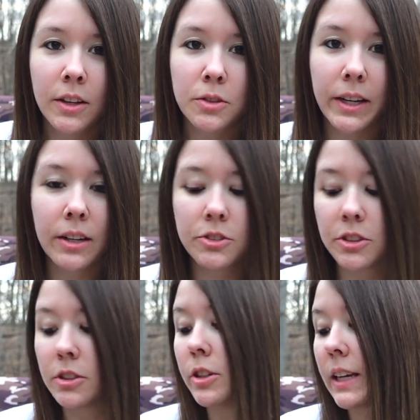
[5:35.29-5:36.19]
So again, I was
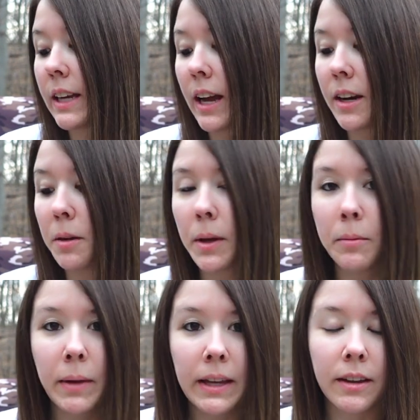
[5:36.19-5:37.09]
just looking at them
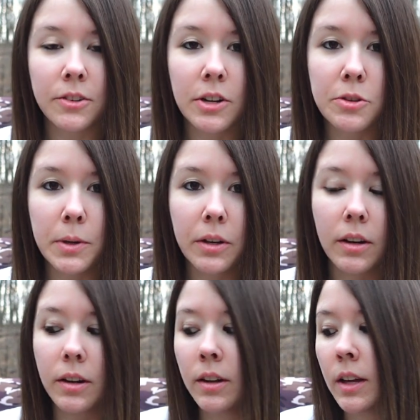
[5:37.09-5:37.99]
and making a judgment
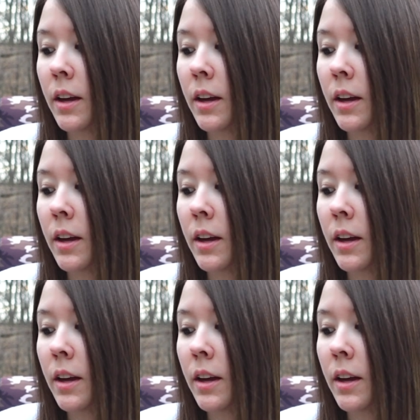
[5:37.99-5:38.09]
call.